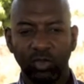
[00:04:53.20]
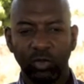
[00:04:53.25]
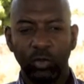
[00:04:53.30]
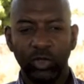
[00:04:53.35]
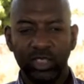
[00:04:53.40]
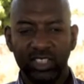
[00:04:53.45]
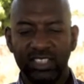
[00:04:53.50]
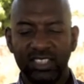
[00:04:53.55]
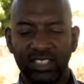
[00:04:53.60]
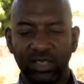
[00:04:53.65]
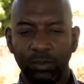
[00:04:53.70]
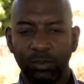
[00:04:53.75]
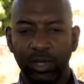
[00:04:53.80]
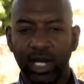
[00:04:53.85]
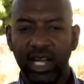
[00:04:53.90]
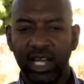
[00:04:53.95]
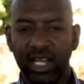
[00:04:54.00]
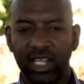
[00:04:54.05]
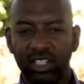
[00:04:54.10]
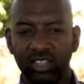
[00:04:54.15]
What
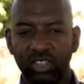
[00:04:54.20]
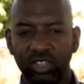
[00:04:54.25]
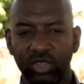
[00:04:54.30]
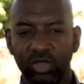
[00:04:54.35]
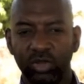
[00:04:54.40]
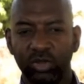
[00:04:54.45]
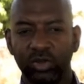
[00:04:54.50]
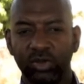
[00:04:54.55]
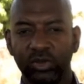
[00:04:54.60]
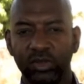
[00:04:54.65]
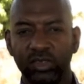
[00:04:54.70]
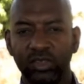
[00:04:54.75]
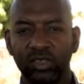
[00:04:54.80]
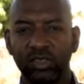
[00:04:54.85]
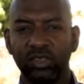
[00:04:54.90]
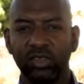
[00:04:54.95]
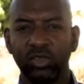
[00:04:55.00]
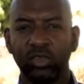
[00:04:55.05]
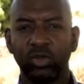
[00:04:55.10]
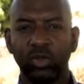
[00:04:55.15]
inspired you
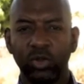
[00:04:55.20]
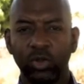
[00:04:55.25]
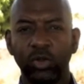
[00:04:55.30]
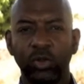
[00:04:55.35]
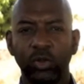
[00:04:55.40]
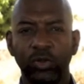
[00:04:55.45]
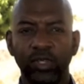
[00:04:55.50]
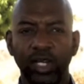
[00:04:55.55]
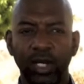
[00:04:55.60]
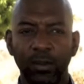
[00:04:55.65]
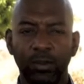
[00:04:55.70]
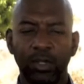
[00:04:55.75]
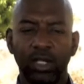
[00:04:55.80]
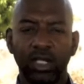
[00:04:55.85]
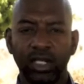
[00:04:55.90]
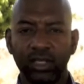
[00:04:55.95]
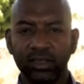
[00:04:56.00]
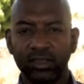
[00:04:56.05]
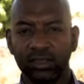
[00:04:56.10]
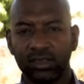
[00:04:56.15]
to go that
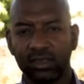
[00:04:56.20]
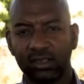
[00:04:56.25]
path?